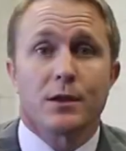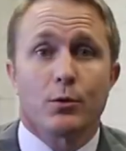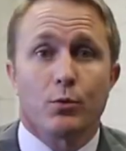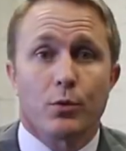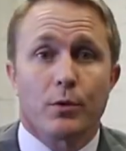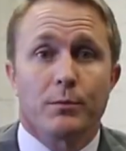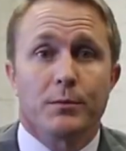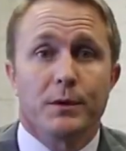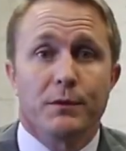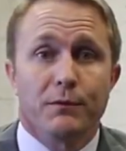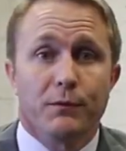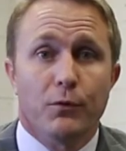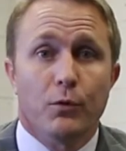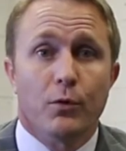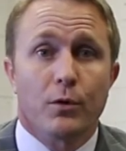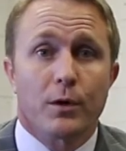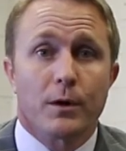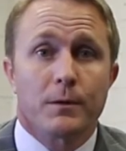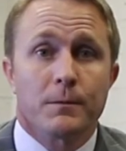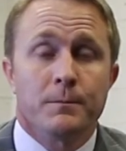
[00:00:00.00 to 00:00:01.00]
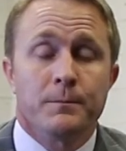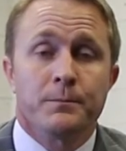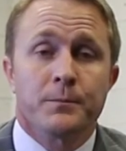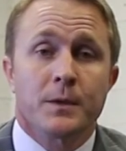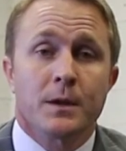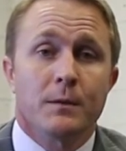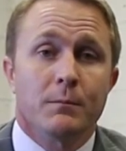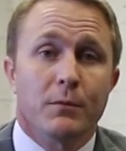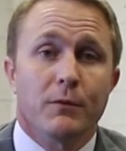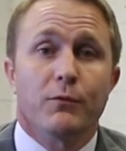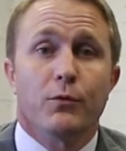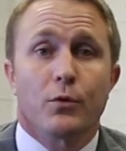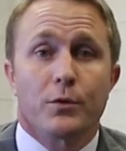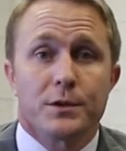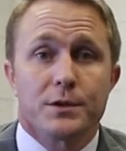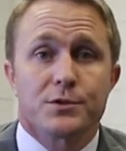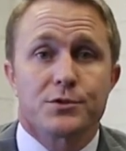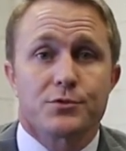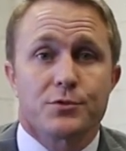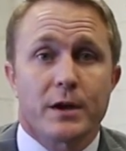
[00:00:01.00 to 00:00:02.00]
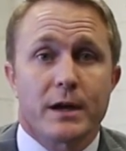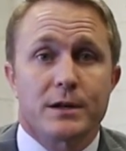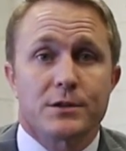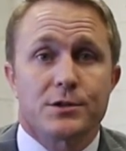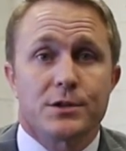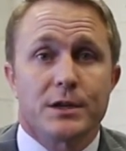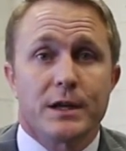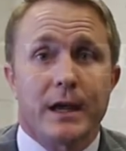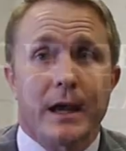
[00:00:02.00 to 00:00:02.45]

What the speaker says: they were before this tragedy